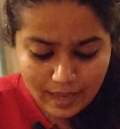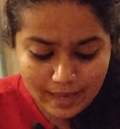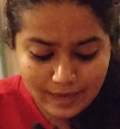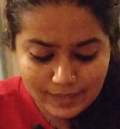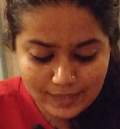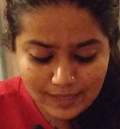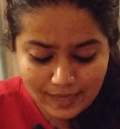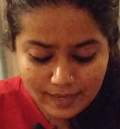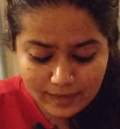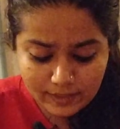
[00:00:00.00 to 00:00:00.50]
And
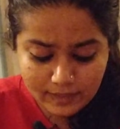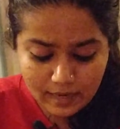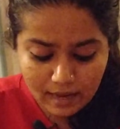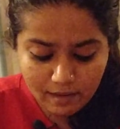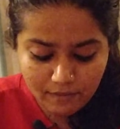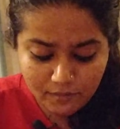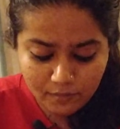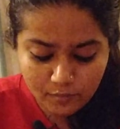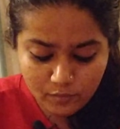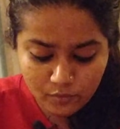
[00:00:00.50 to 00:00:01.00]
it's like a
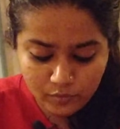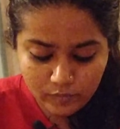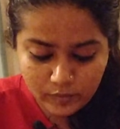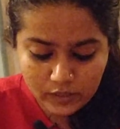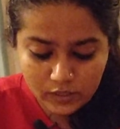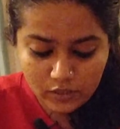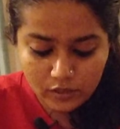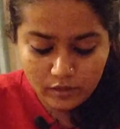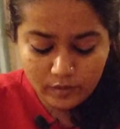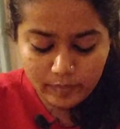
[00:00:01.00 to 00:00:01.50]
tower
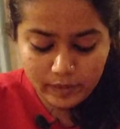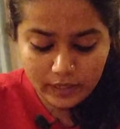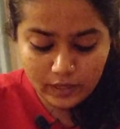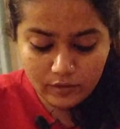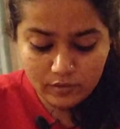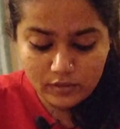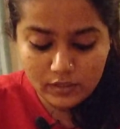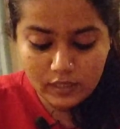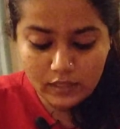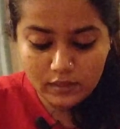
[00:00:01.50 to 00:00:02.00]
movement's gonna
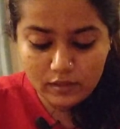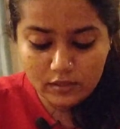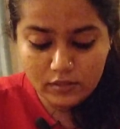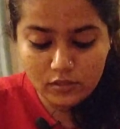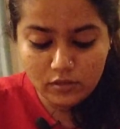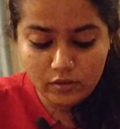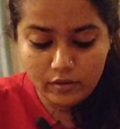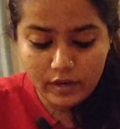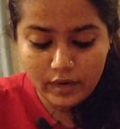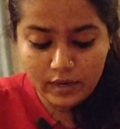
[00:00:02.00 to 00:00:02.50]
make you see
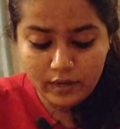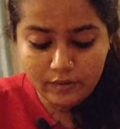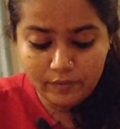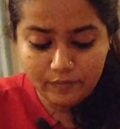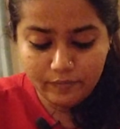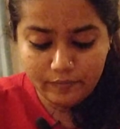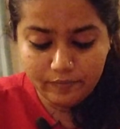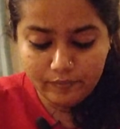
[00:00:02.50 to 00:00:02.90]
this, alright?